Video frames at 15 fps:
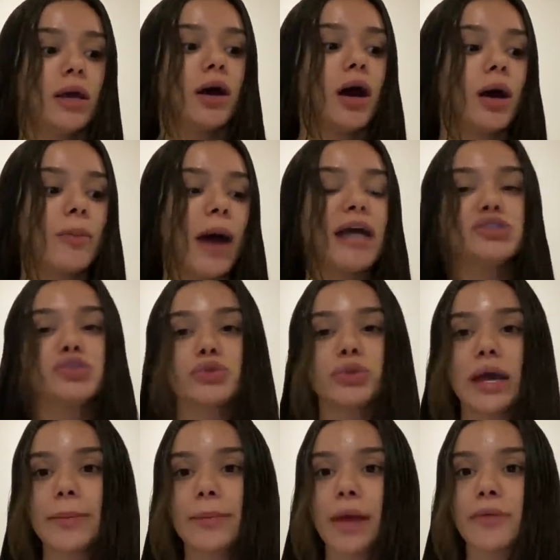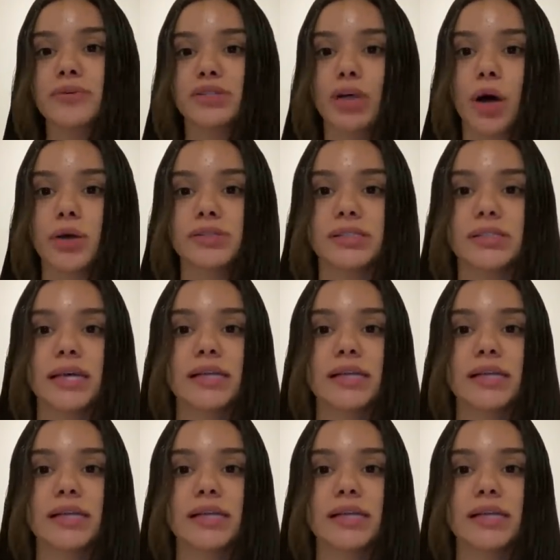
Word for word: Um, I do like my results.